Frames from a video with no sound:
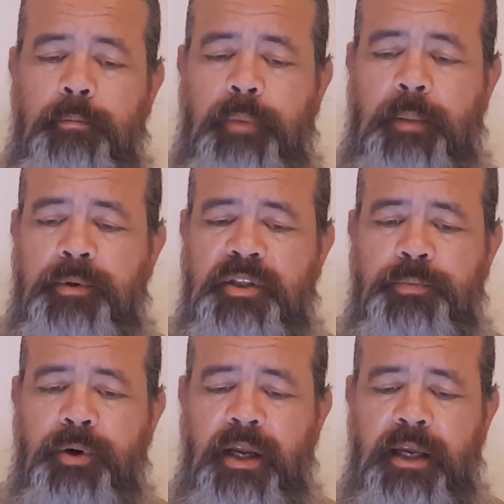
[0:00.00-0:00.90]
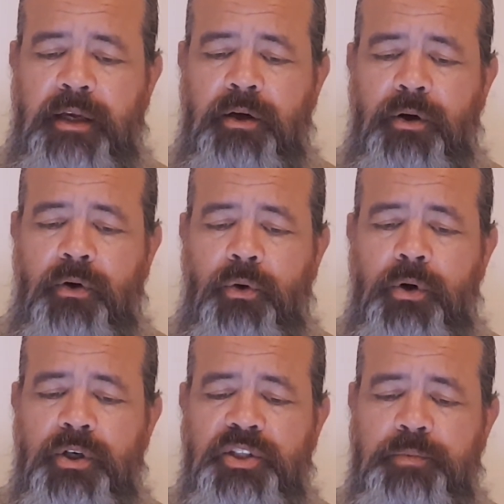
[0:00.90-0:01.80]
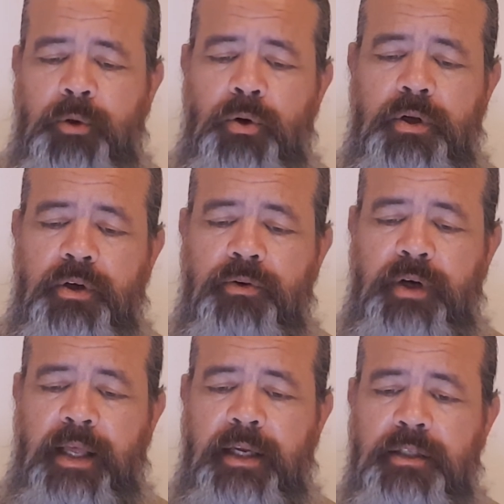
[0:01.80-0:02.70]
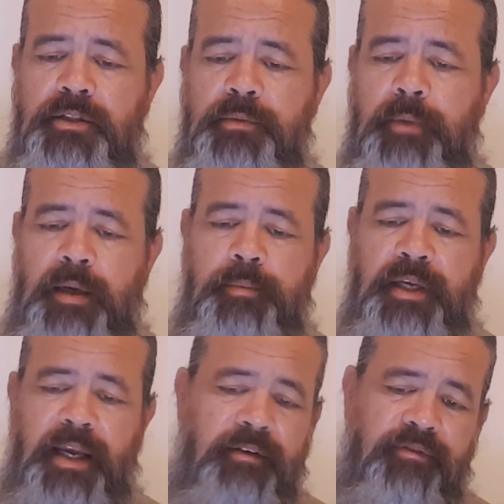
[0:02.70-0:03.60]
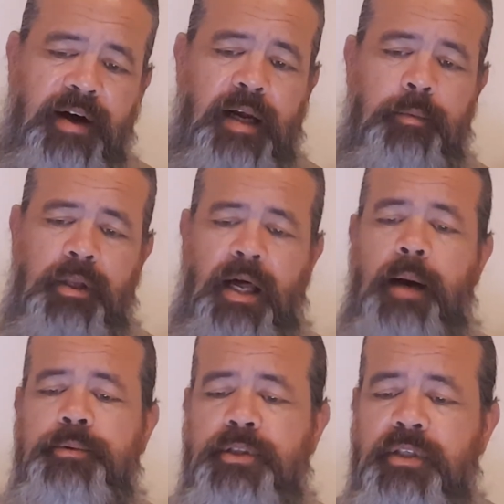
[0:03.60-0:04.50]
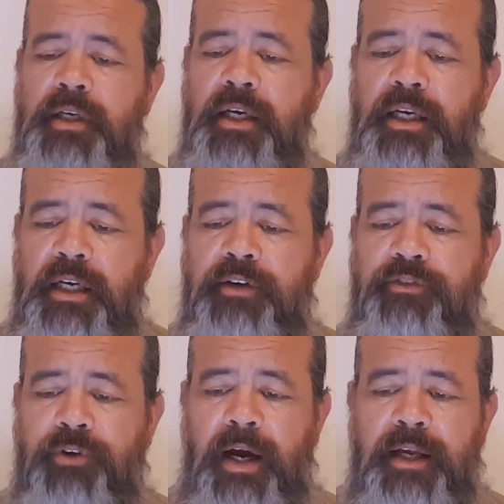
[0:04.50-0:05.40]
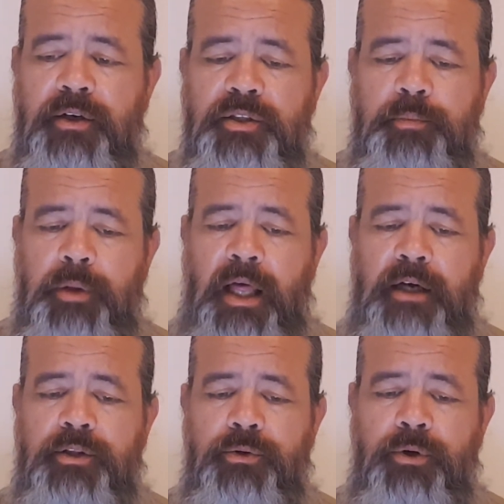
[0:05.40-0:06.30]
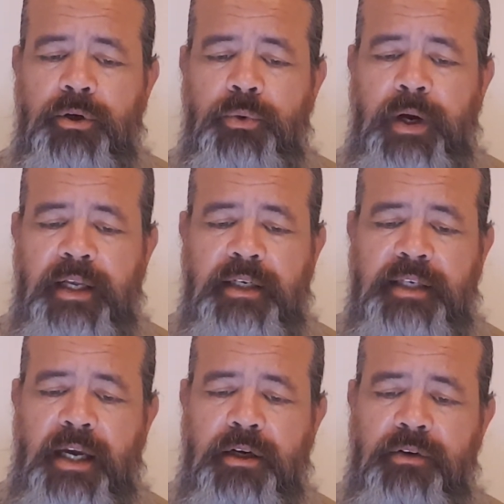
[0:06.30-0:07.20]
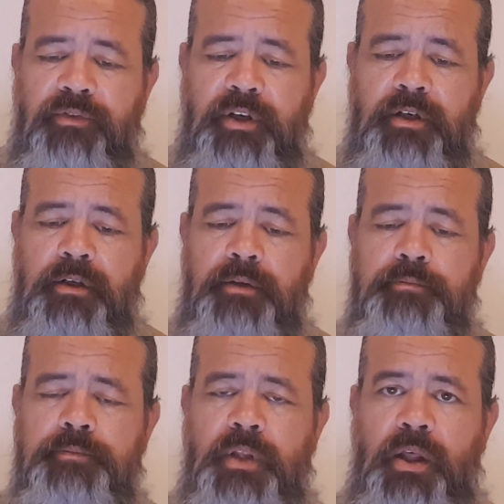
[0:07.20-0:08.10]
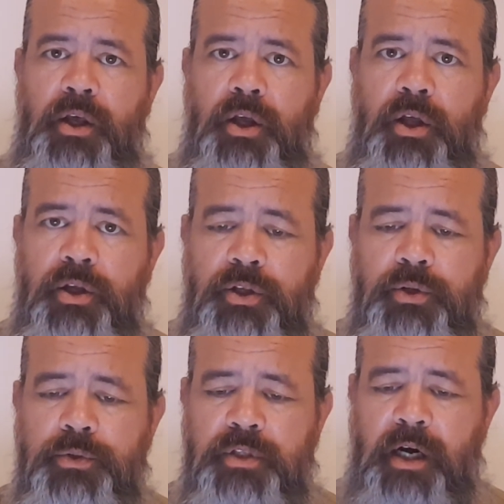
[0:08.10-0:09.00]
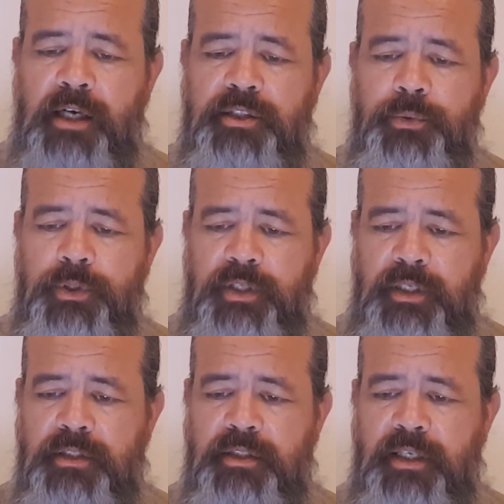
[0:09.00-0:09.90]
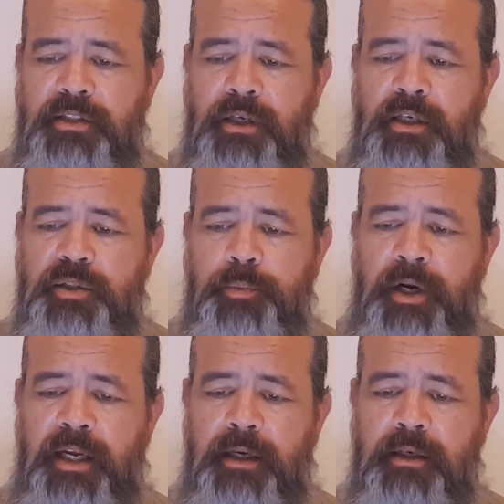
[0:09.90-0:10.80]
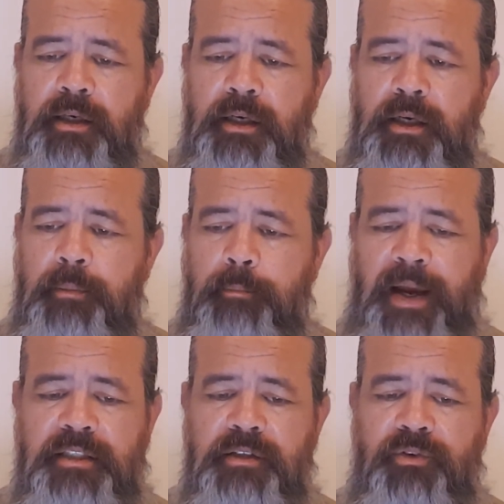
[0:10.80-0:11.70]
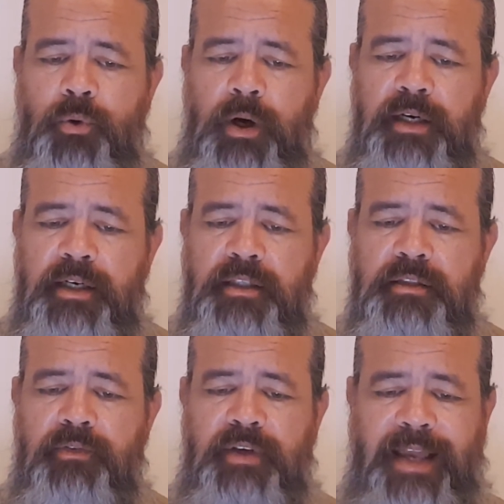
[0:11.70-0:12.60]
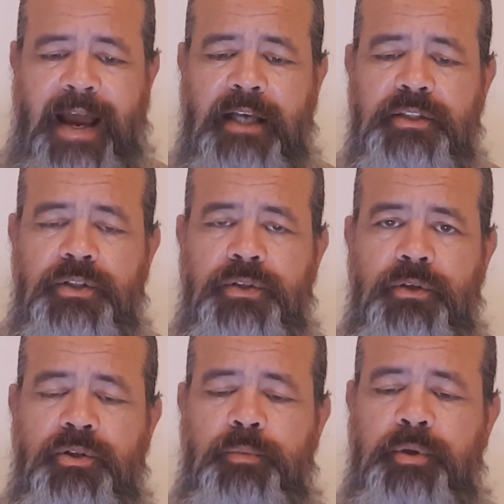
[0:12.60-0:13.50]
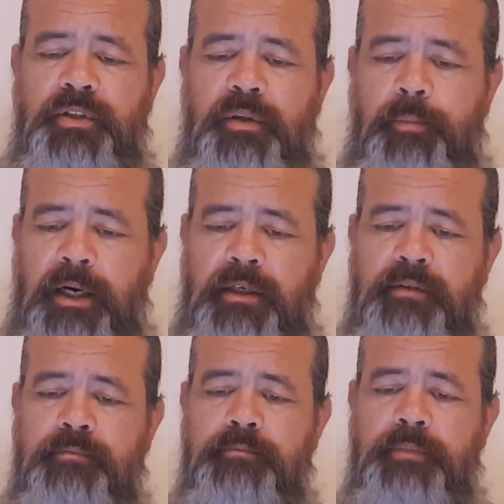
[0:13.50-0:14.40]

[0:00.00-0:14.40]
Pepper spray or smoke grenades may be a viable option if rioters block the roadway and attack your vehicle. Use caution with these. They start spraying massive quantities of gas as soon as you push the button.